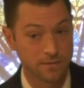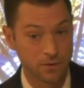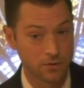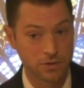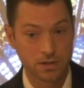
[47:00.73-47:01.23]

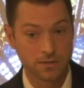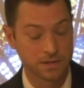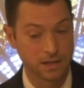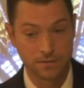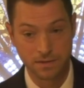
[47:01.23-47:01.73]
version of
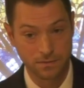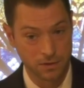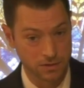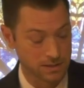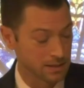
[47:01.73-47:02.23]
self
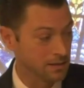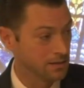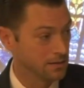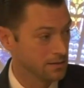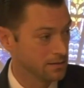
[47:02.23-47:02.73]
sufficiency
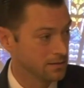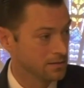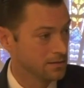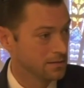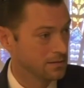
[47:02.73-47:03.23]

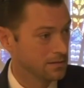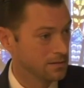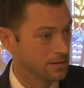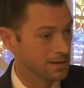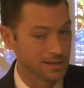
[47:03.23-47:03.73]

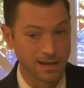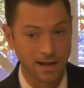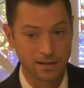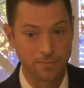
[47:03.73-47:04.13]
and denying